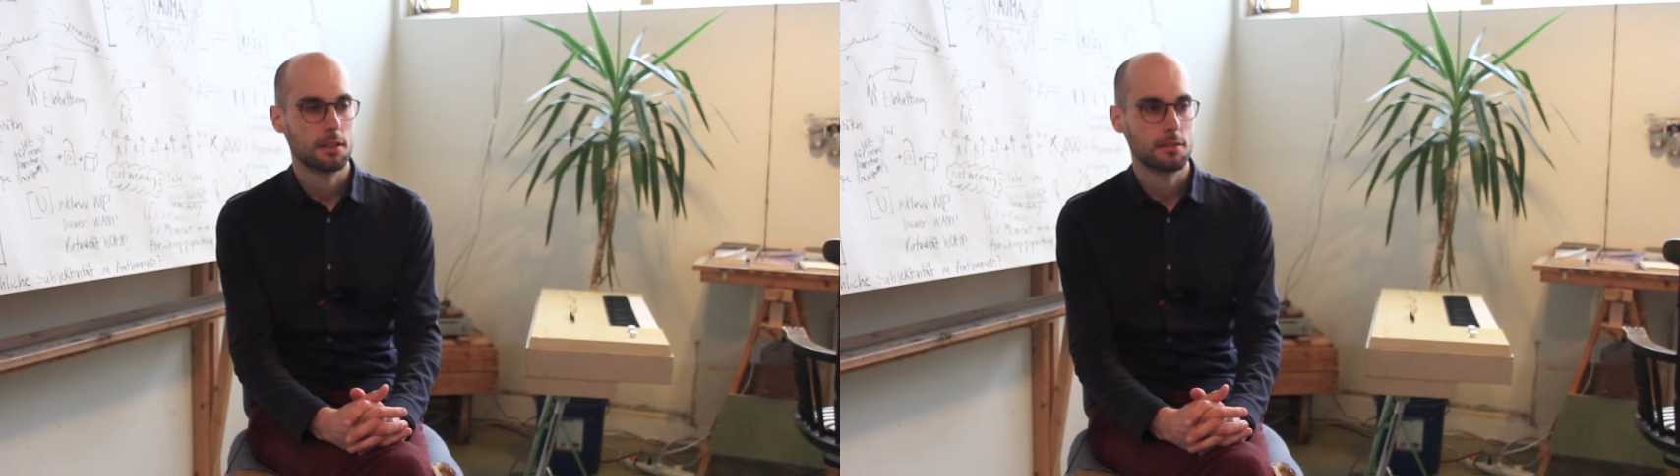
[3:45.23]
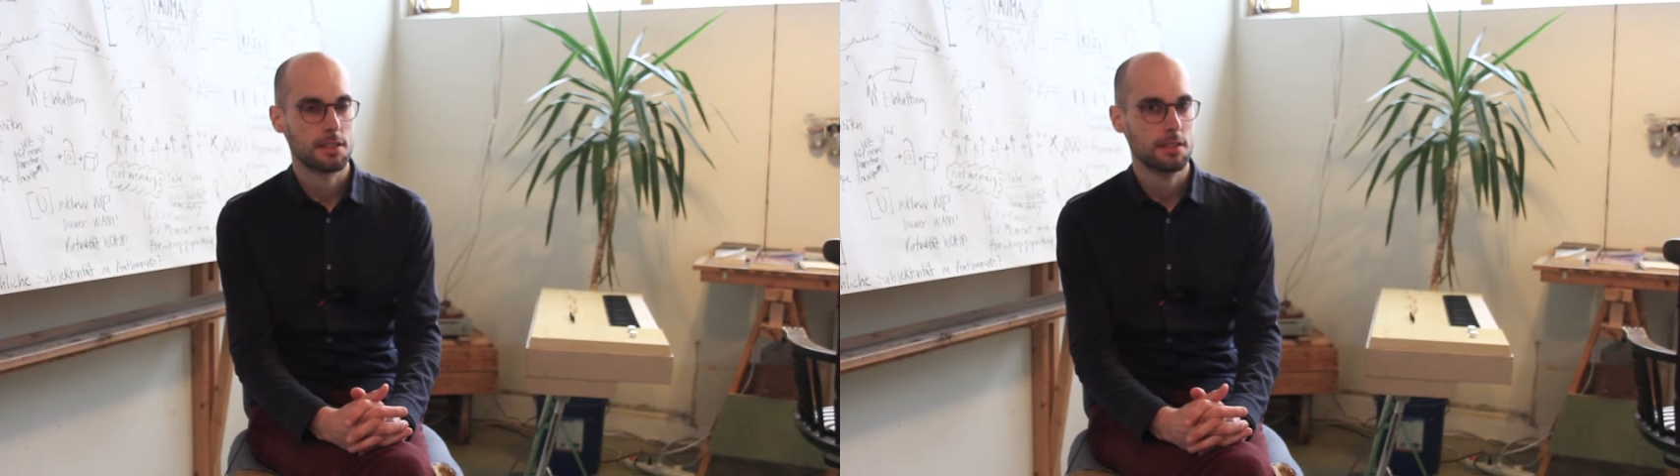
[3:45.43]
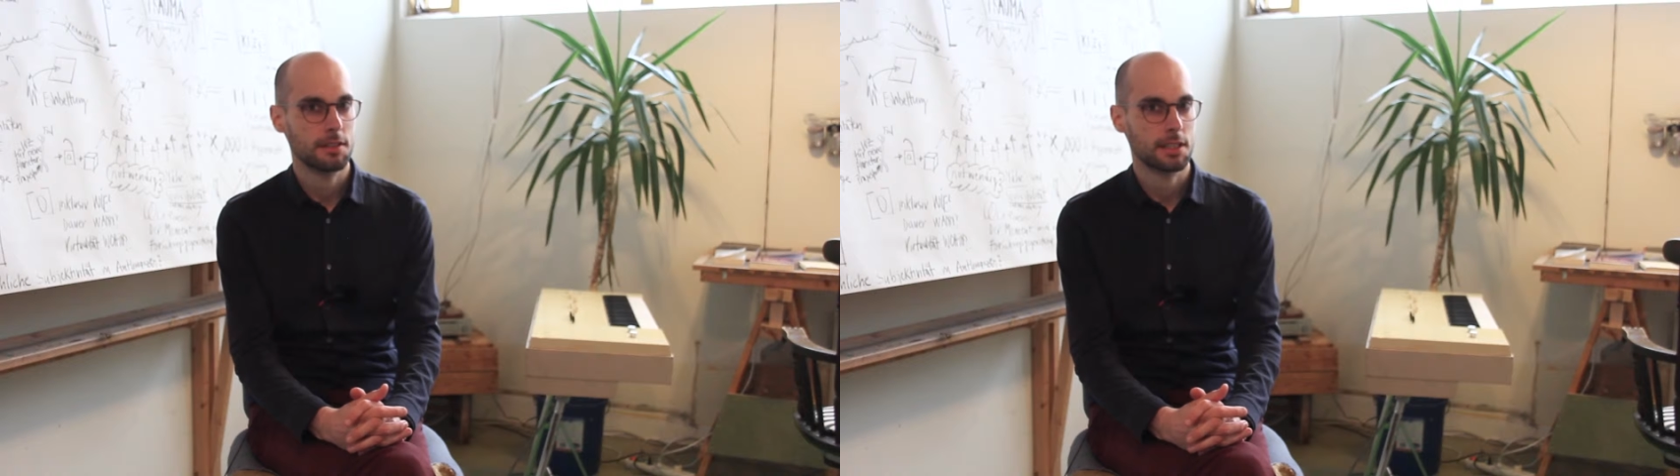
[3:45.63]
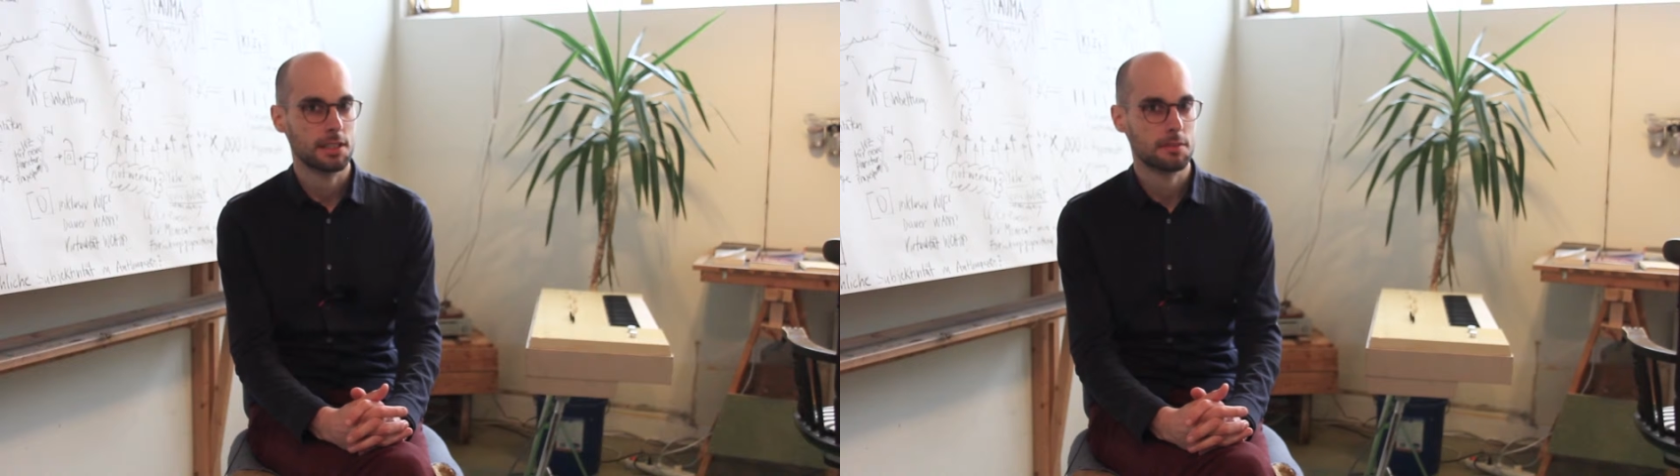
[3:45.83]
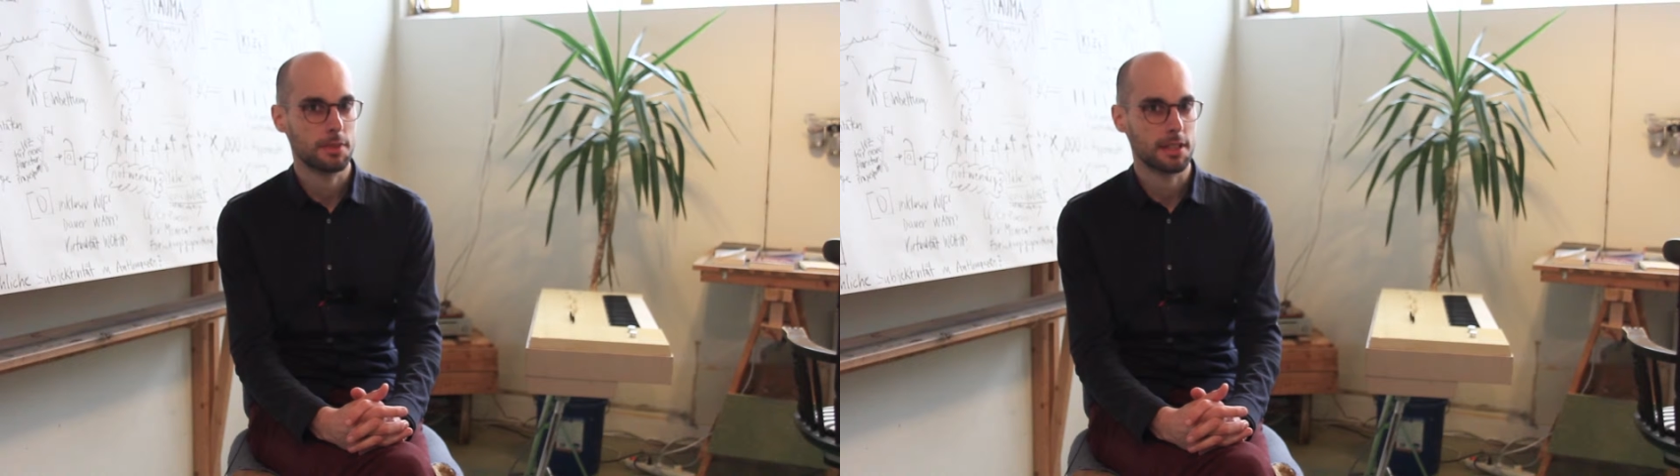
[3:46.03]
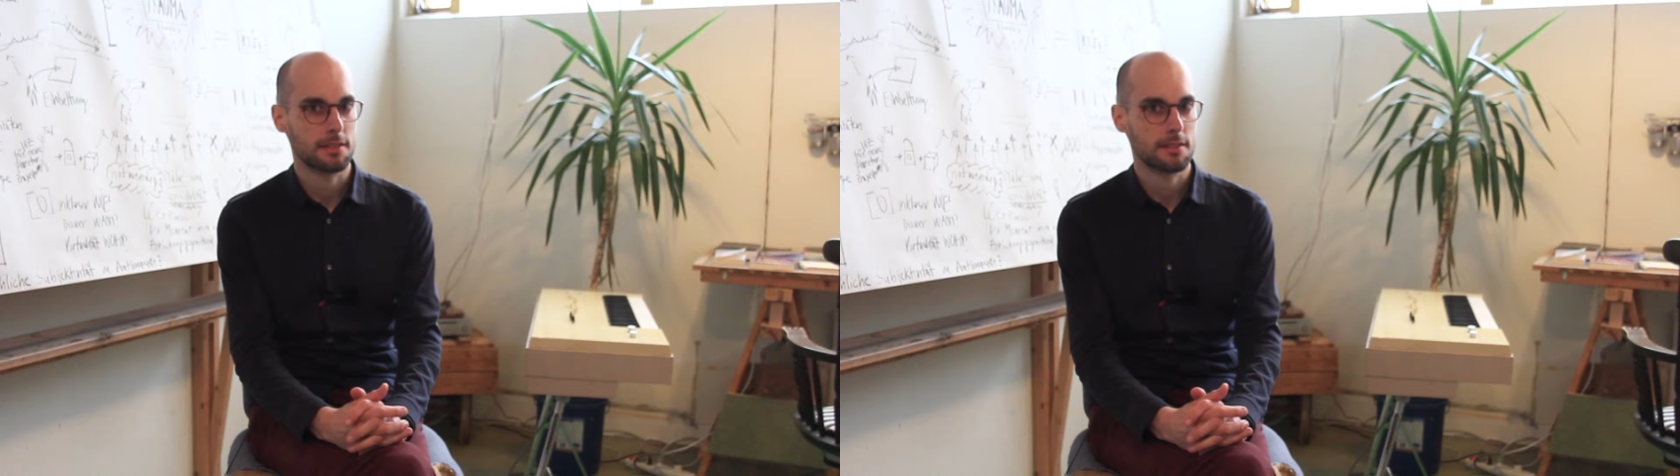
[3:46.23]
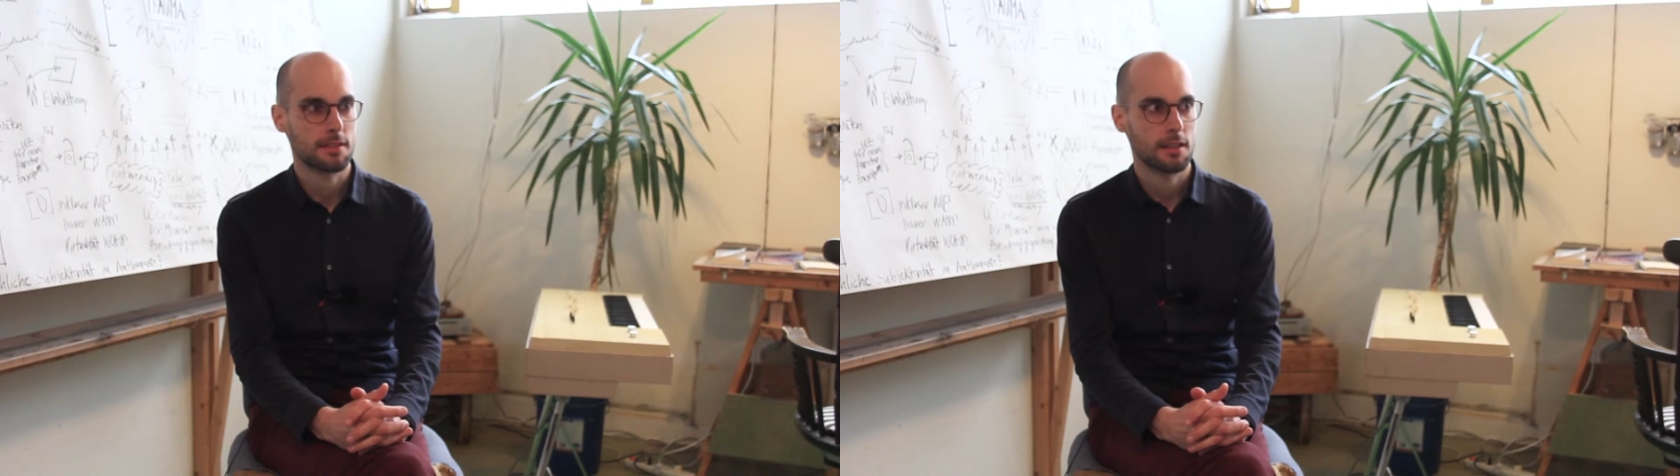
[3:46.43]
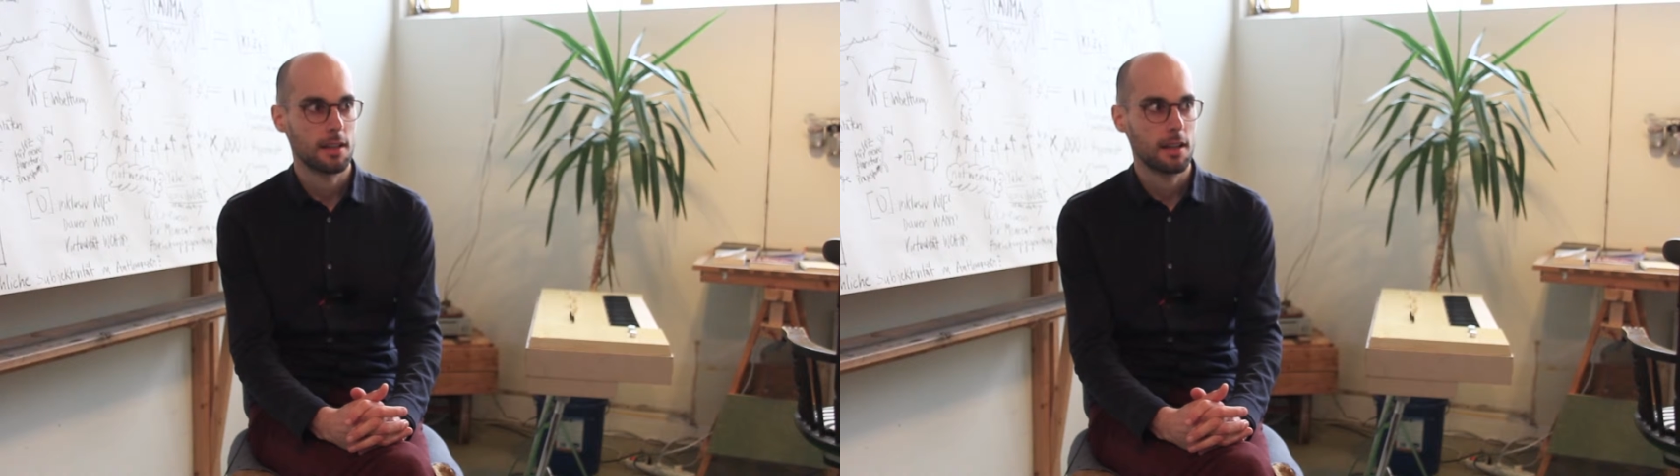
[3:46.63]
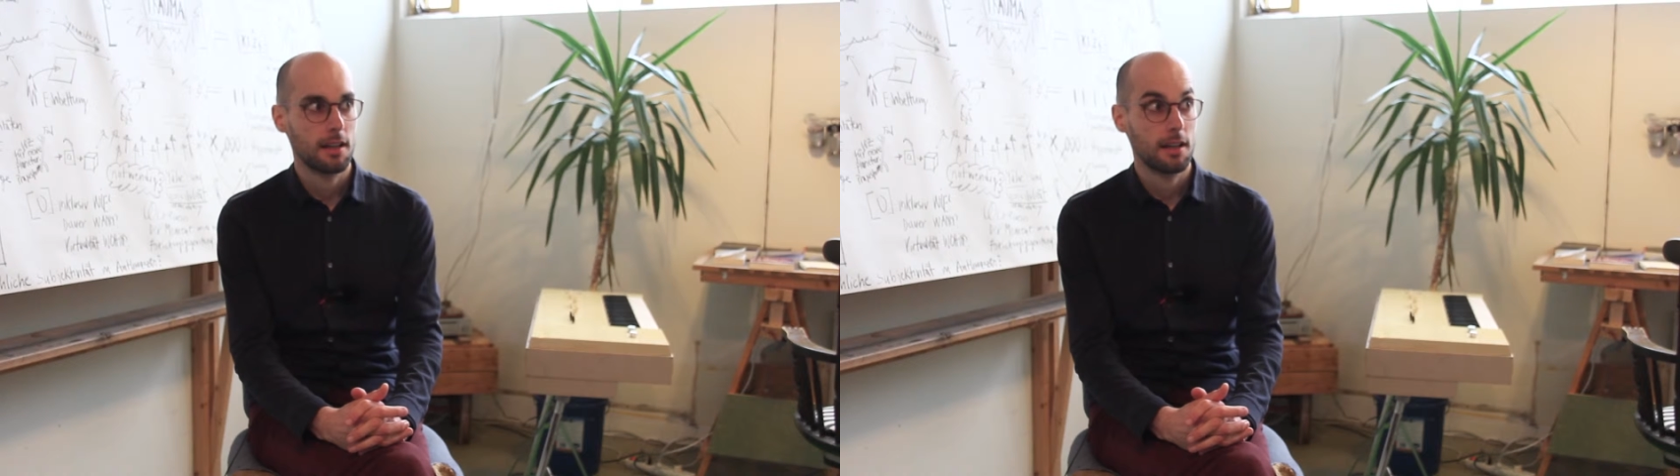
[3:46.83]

conceiving it, but